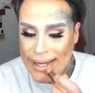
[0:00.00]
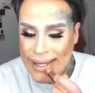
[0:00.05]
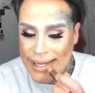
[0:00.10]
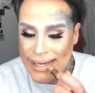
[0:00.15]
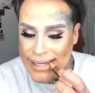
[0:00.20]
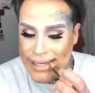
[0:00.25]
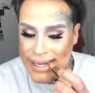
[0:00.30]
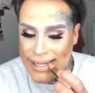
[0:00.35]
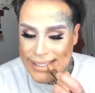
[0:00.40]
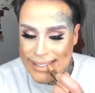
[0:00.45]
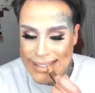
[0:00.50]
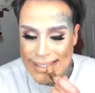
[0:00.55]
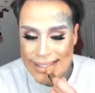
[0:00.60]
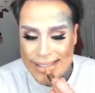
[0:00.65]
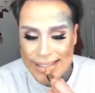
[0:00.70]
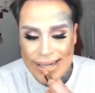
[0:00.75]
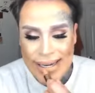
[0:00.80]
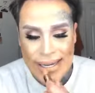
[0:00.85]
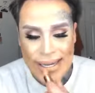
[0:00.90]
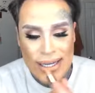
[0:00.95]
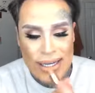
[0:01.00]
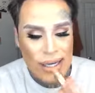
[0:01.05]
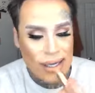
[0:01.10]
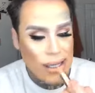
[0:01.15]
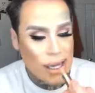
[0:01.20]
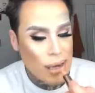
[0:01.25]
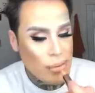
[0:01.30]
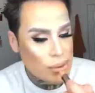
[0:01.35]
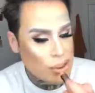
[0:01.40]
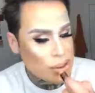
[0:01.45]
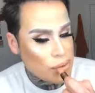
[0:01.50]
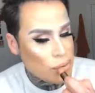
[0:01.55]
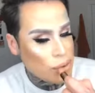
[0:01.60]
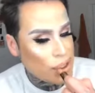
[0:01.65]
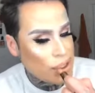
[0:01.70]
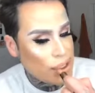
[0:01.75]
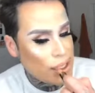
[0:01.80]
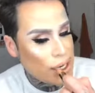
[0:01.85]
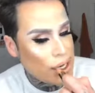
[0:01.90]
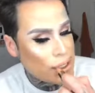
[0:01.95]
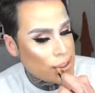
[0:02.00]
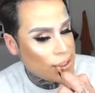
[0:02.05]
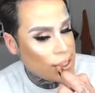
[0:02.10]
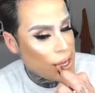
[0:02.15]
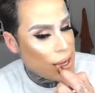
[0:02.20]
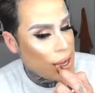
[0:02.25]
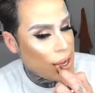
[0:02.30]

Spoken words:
The Desi and Katie collab was really nice.